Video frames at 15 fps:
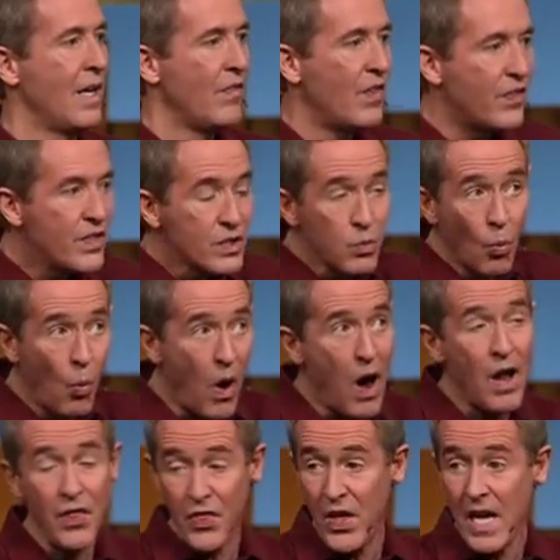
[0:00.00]
that this
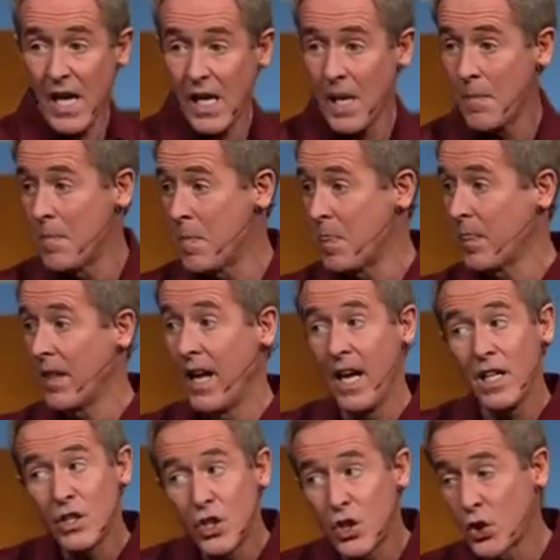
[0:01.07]
want thing,
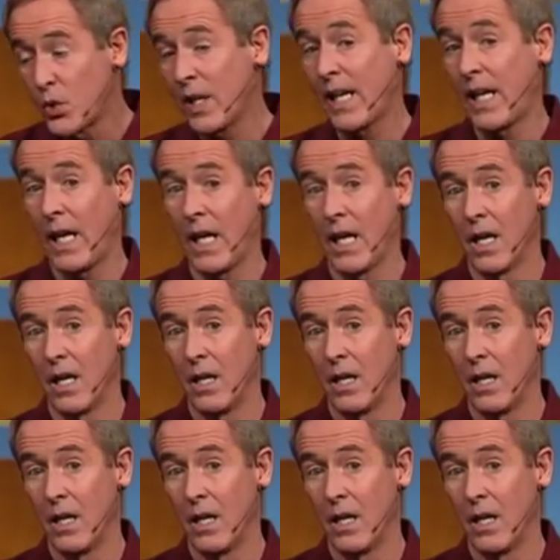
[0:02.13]
it's tricky.